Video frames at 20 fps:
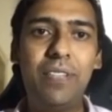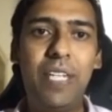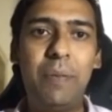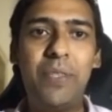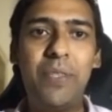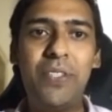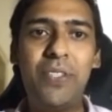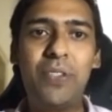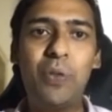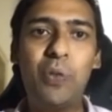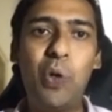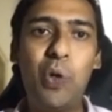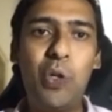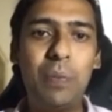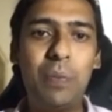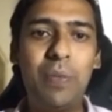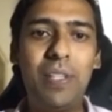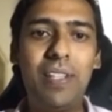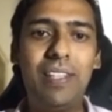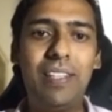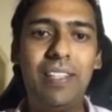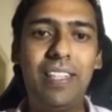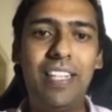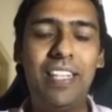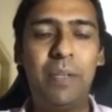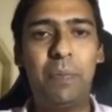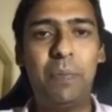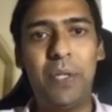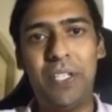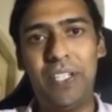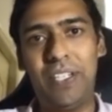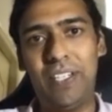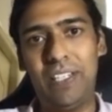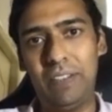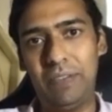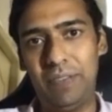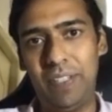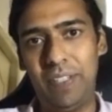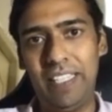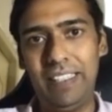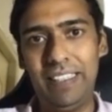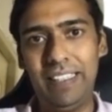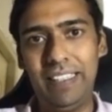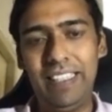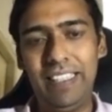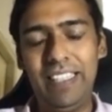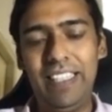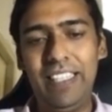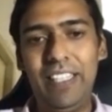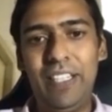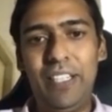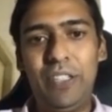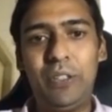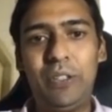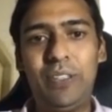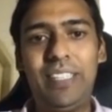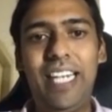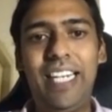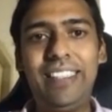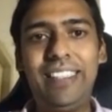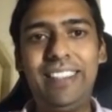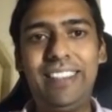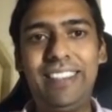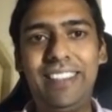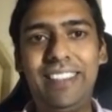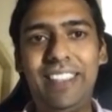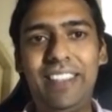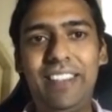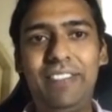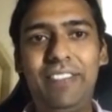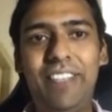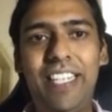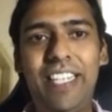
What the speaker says: famous or notable in a particular field. So that's